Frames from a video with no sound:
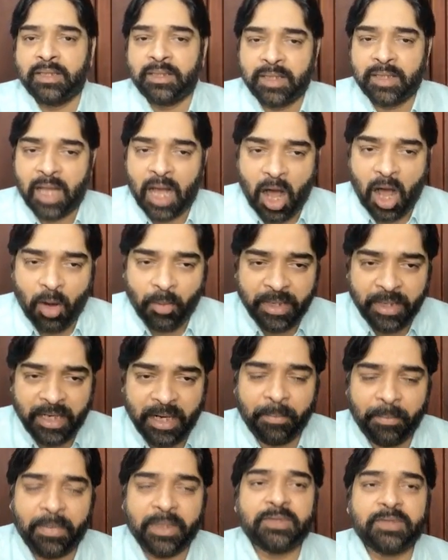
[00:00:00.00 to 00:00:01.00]
How many
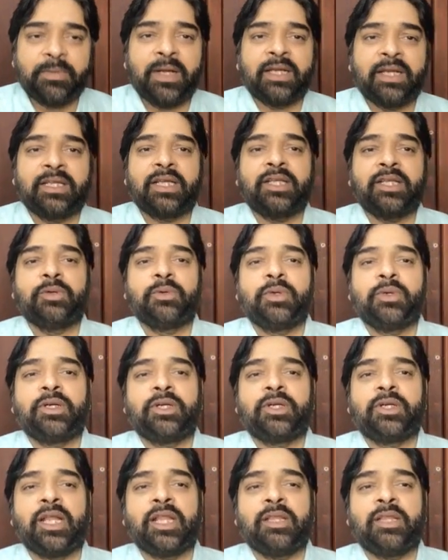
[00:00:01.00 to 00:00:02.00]
numbers where the
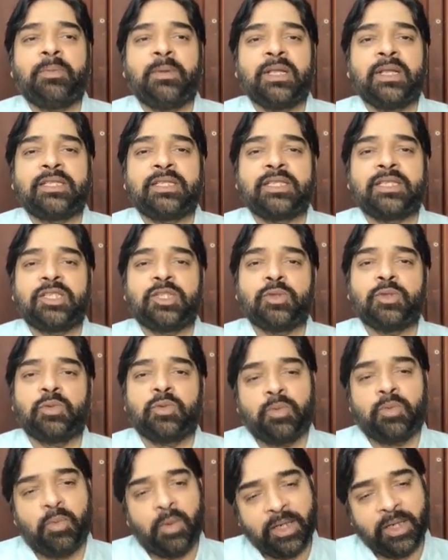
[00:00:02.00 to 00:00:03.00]
10th place is 2?
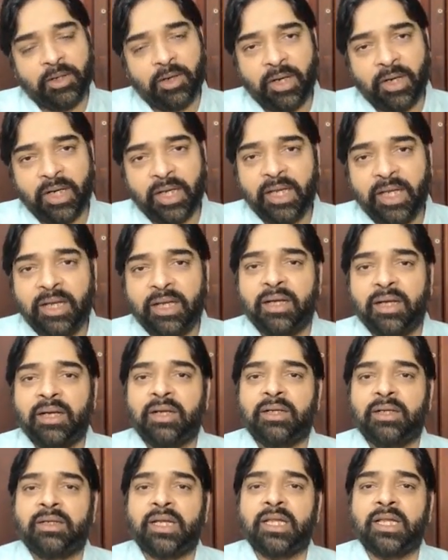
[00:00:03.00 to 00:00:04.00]
120.
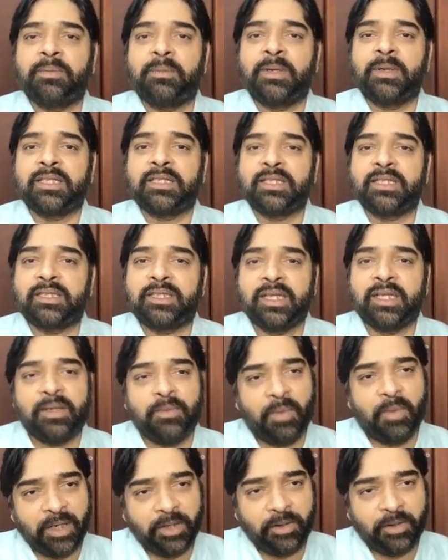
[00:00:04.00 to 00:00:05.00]
10th place is 3,
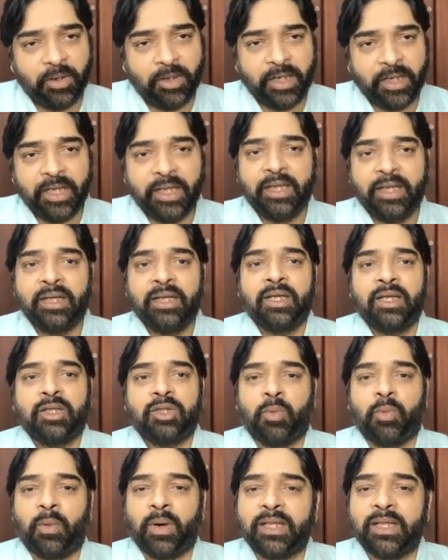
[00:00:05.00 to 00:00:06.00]
120. So
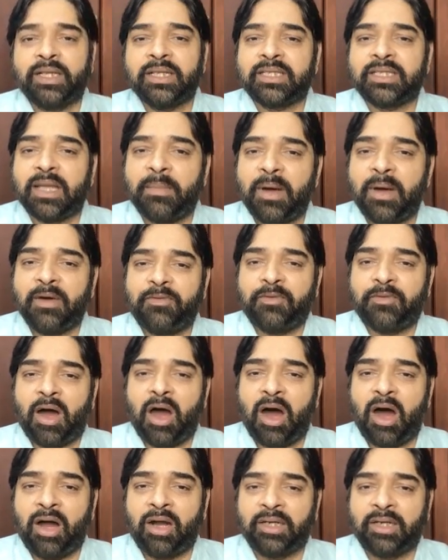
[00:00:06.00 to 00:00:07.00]
what is the sum of
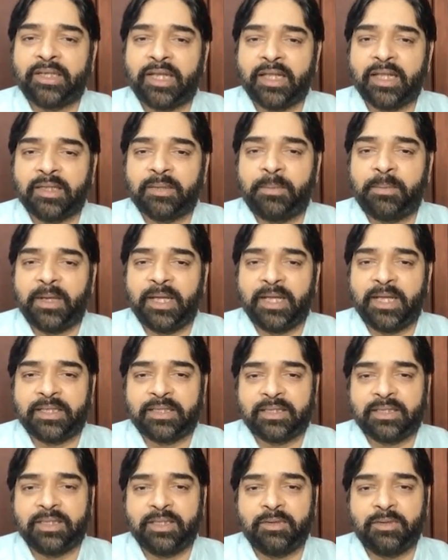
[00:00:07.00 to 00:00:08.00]
all 10th
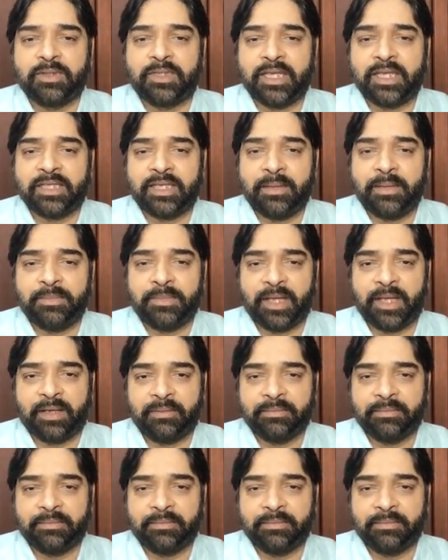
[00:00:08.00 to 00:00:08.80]
place? You will say same thing.